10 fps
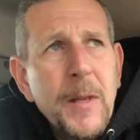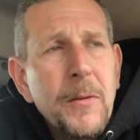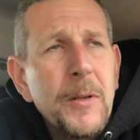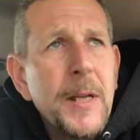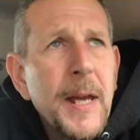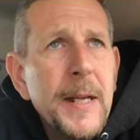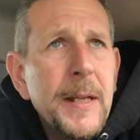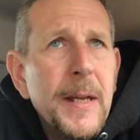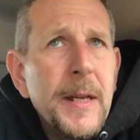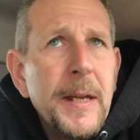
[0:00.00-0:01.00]
Okay,
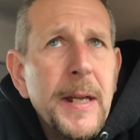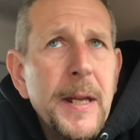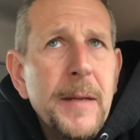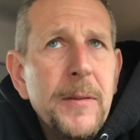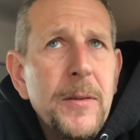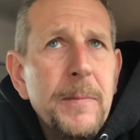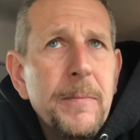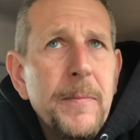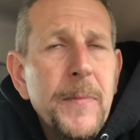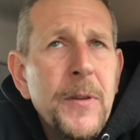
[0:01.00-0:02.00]
and
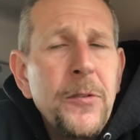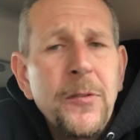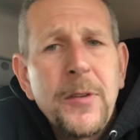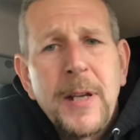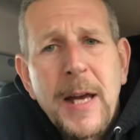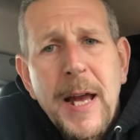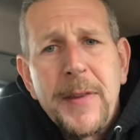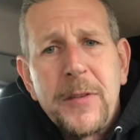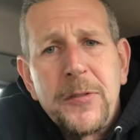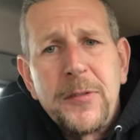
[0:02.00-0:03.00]
this is a guy
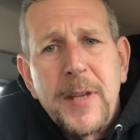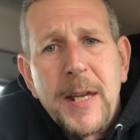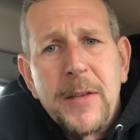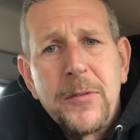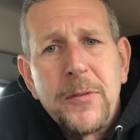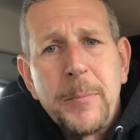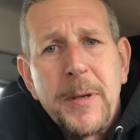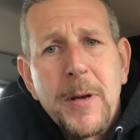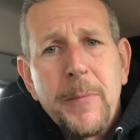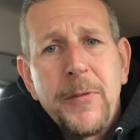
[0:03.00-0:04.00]
that stands to
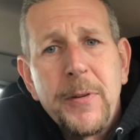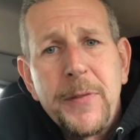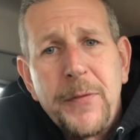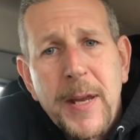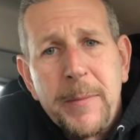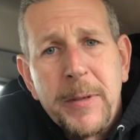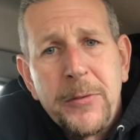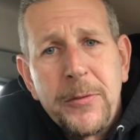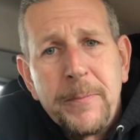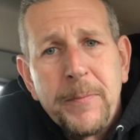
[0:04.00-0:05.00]
become very
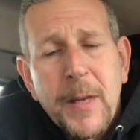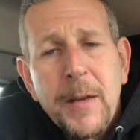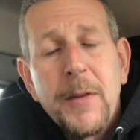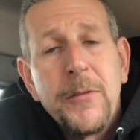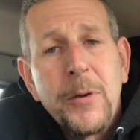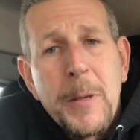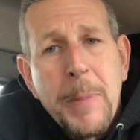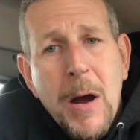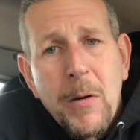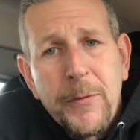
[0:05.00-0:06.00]
famous, very
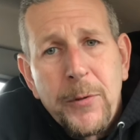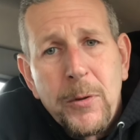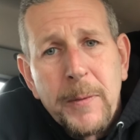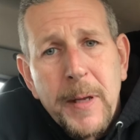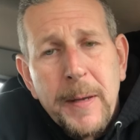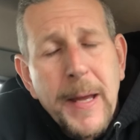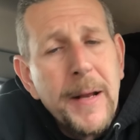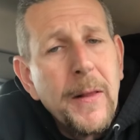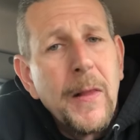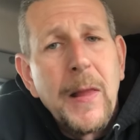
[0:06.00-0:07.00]
powerful, and
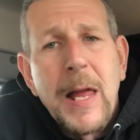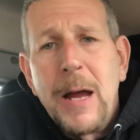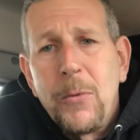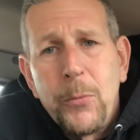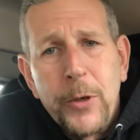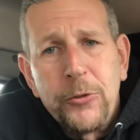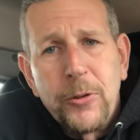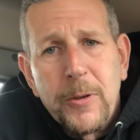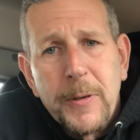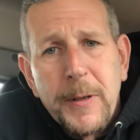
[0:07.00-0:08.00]
a lot
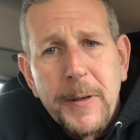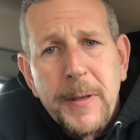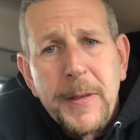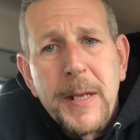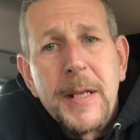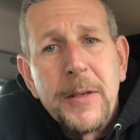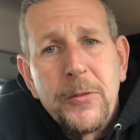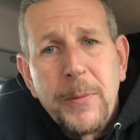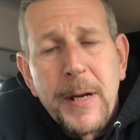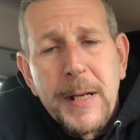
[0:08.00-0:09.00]
richer than he is
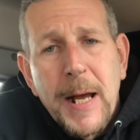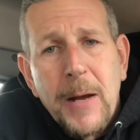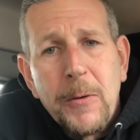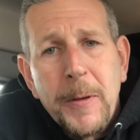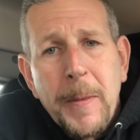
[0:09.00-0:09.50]
right now